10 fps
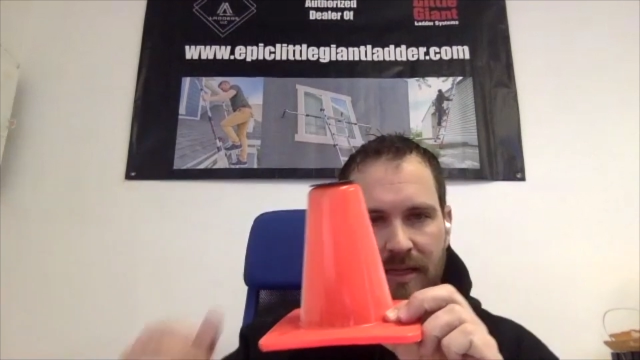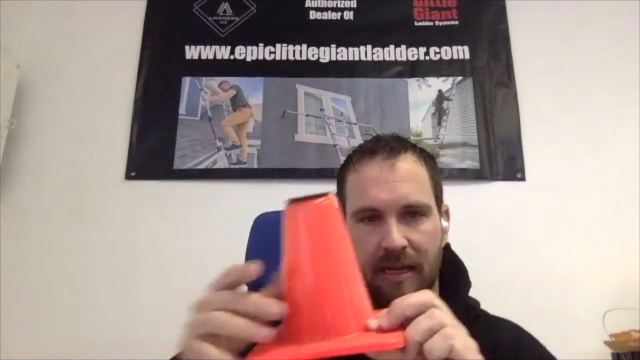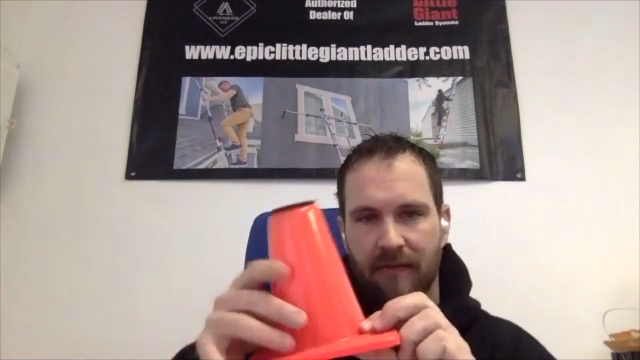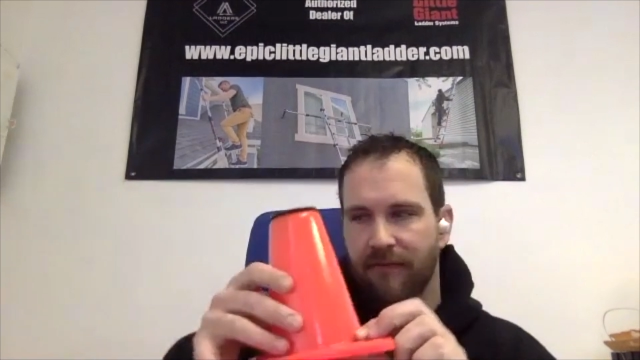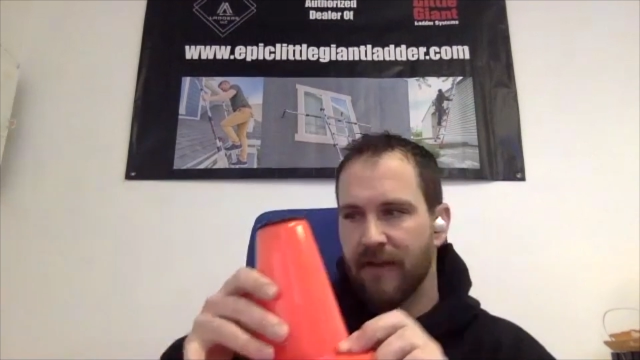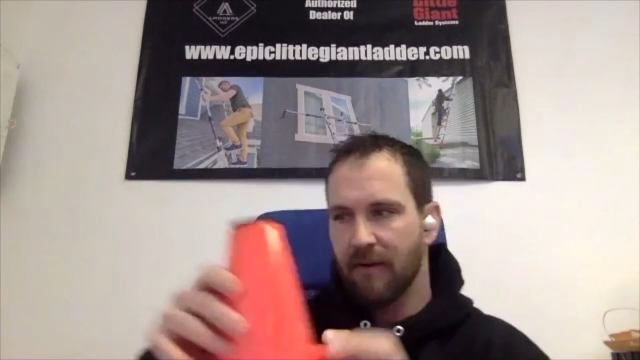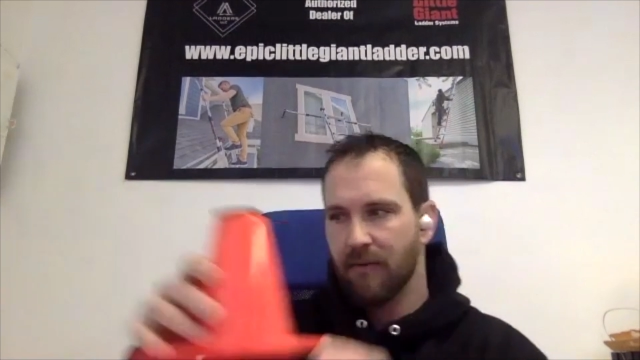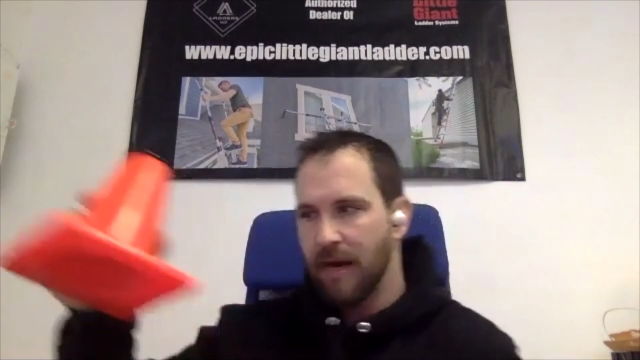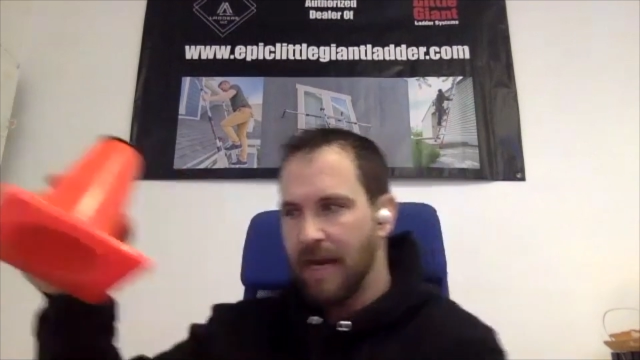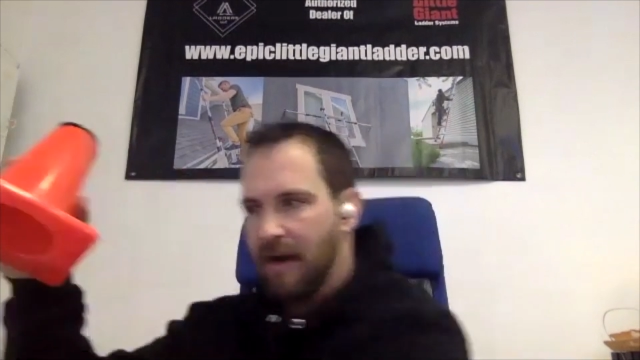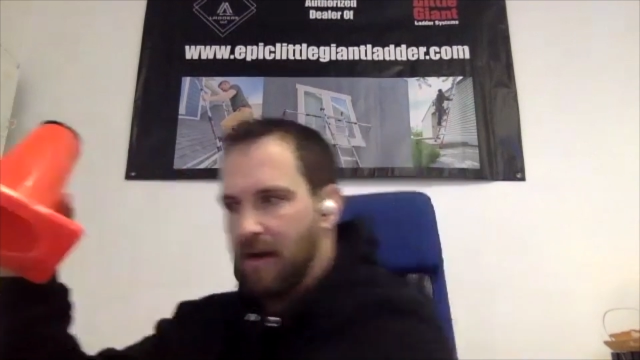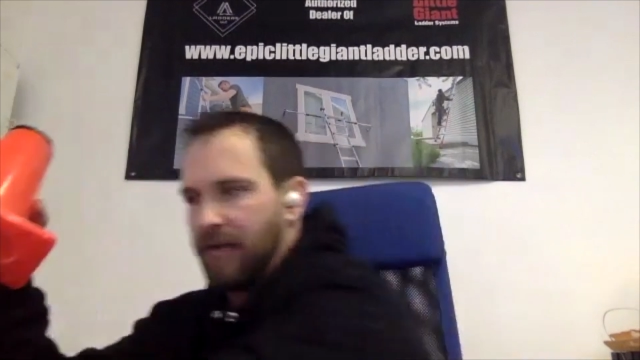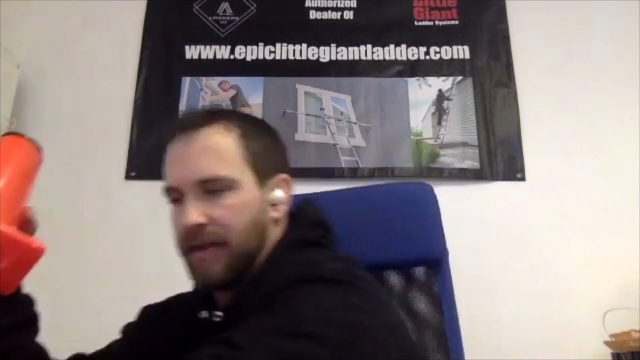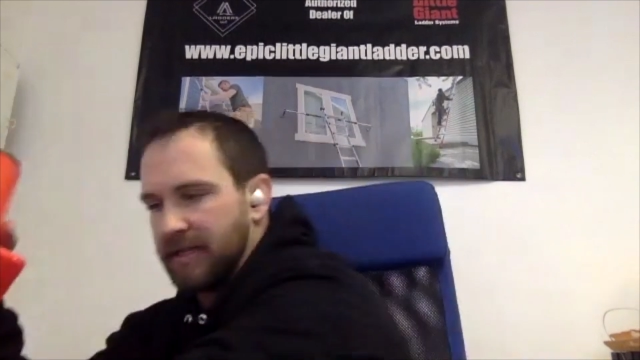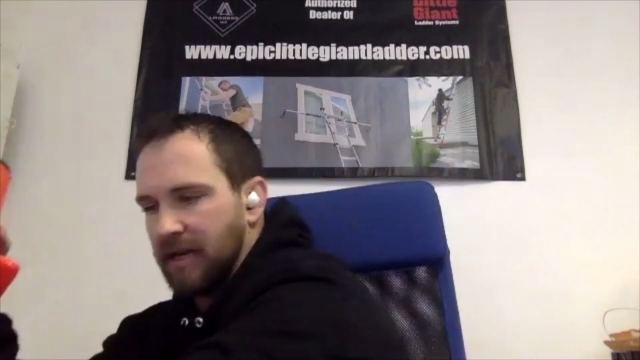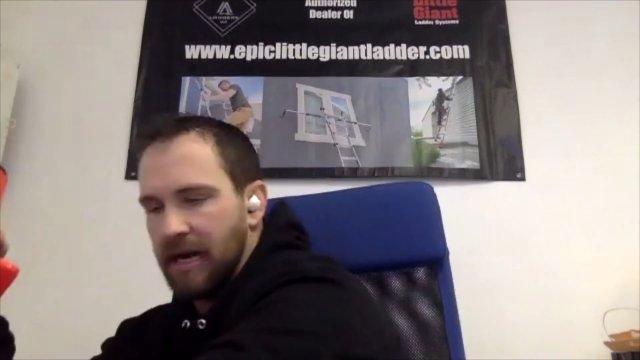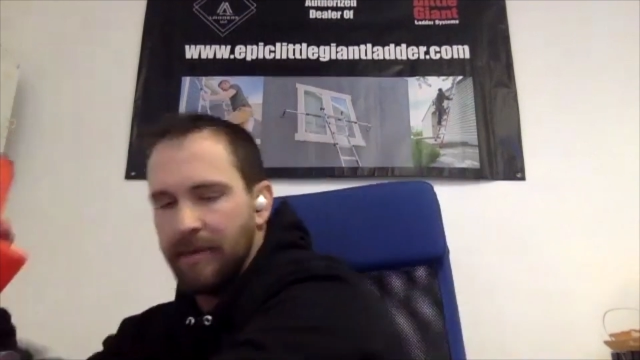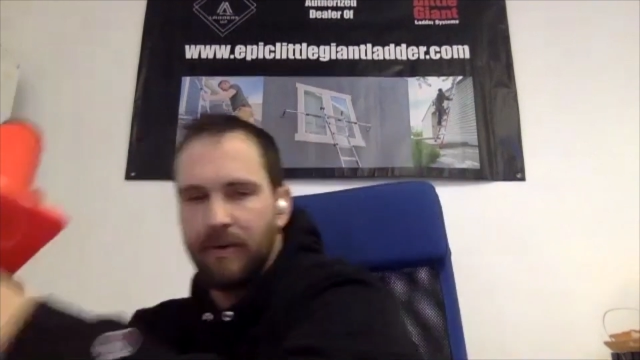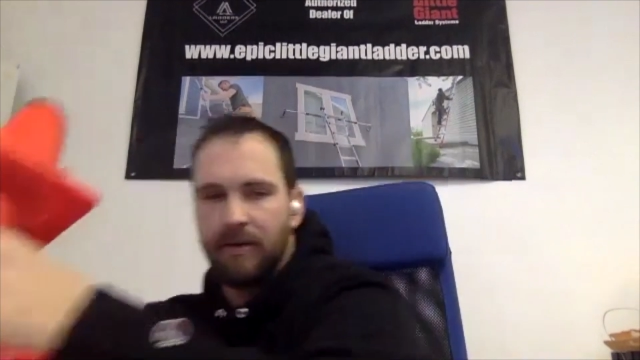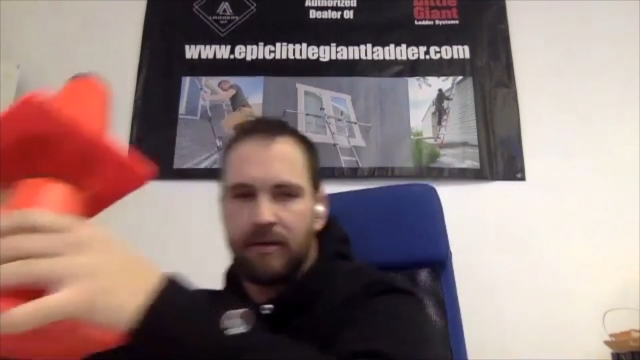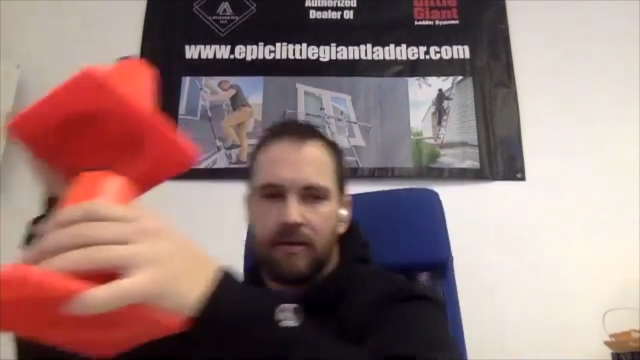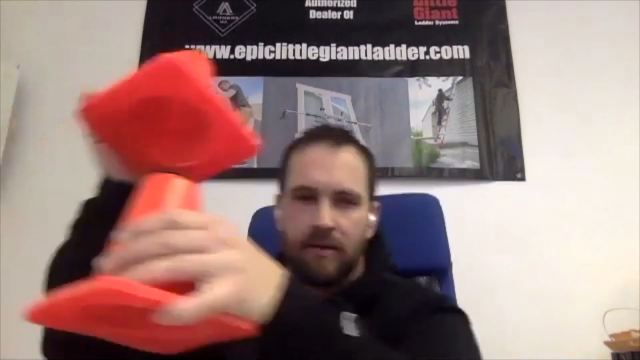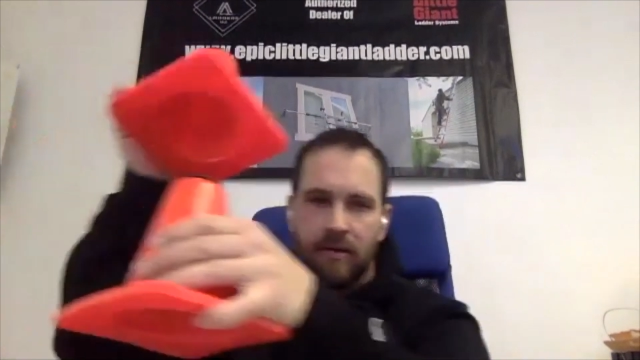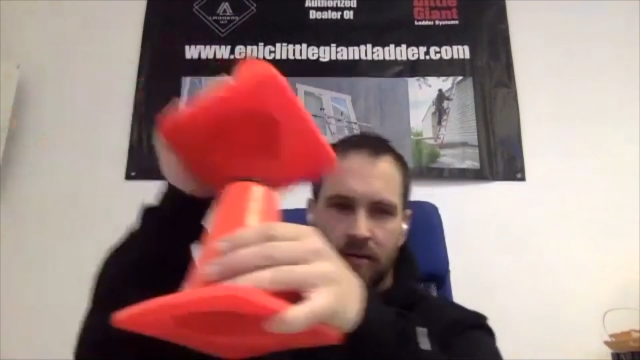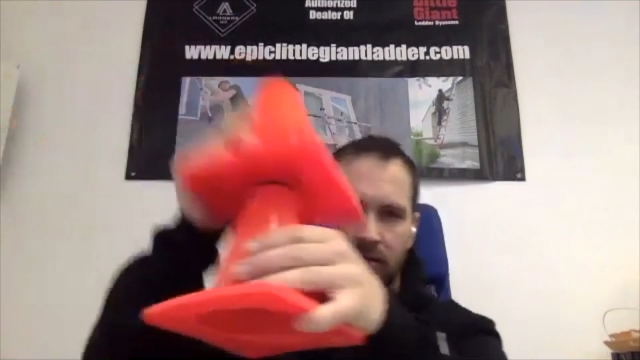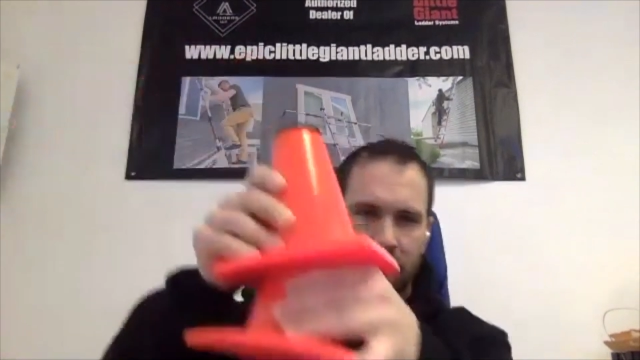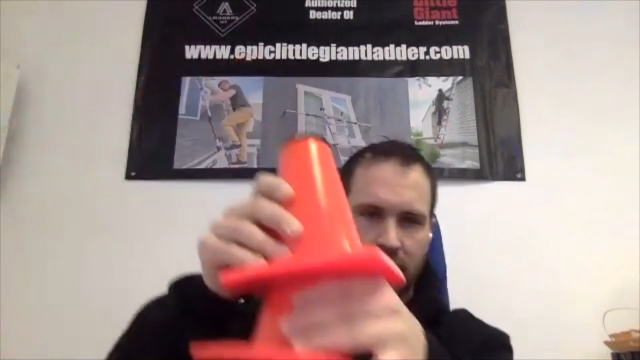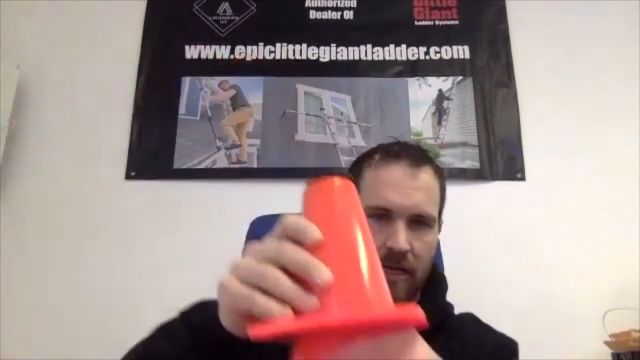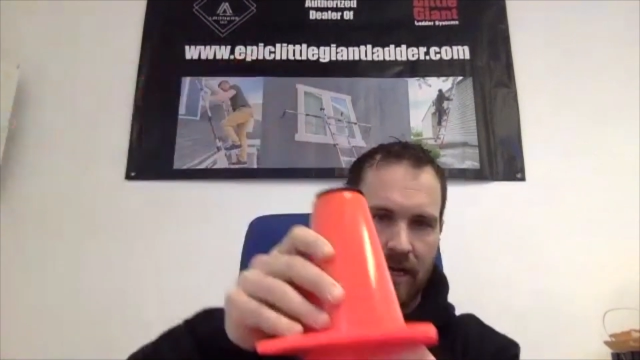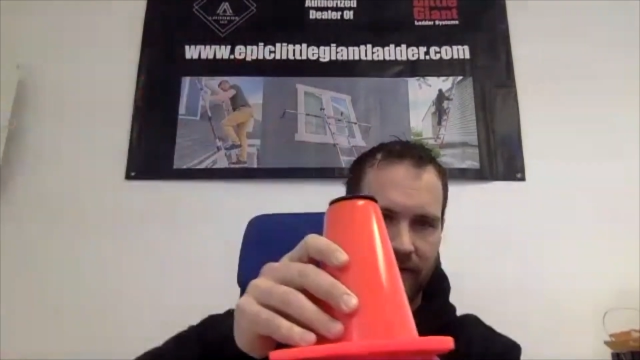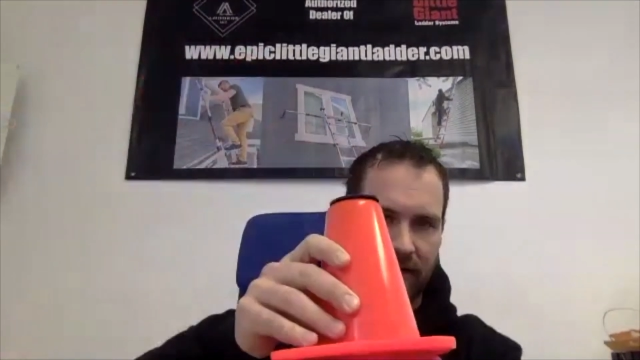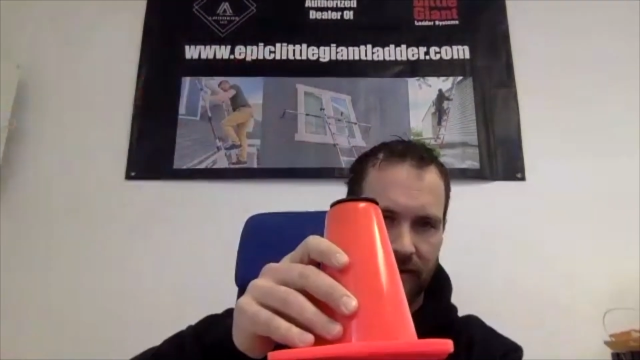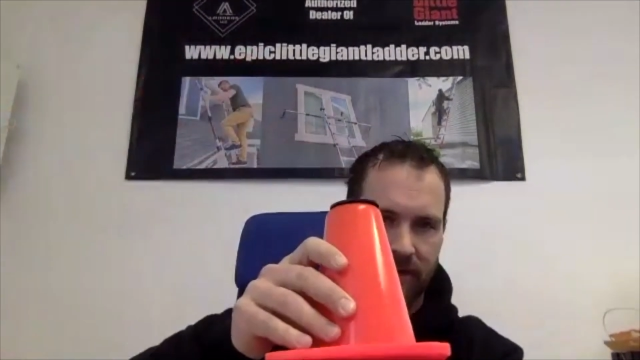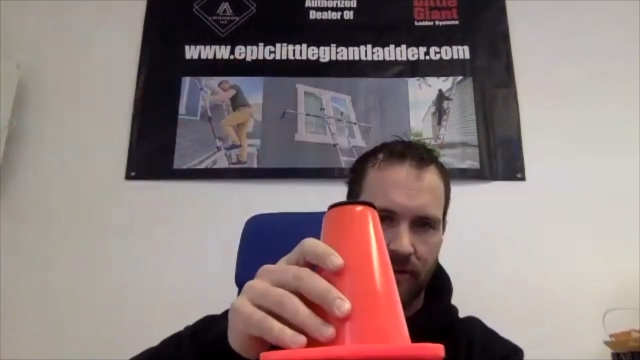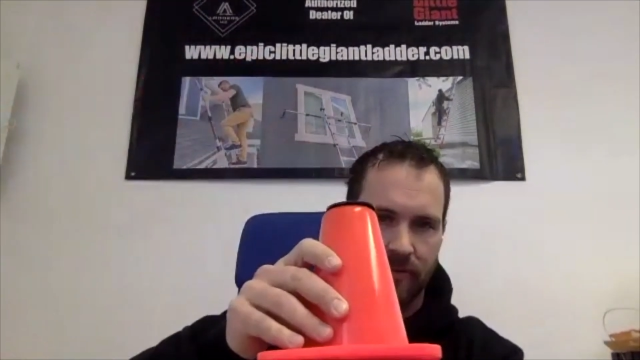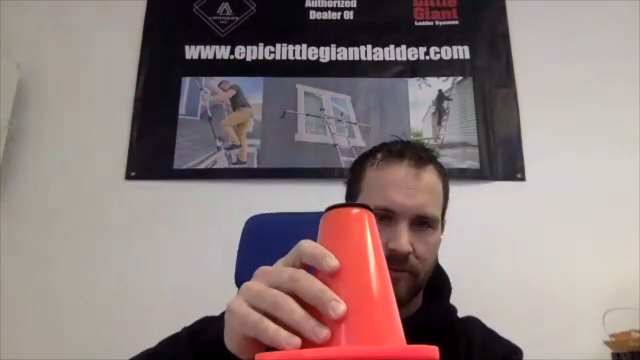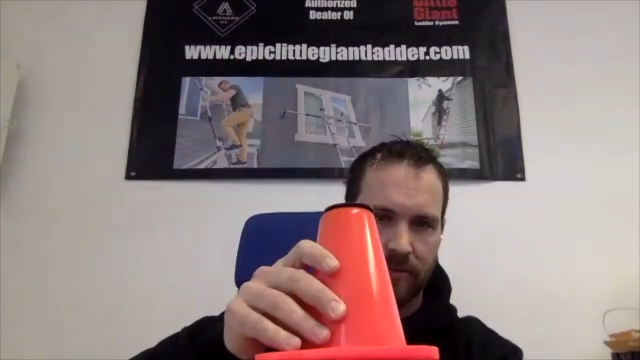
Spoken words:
can fit right on the top of another cone.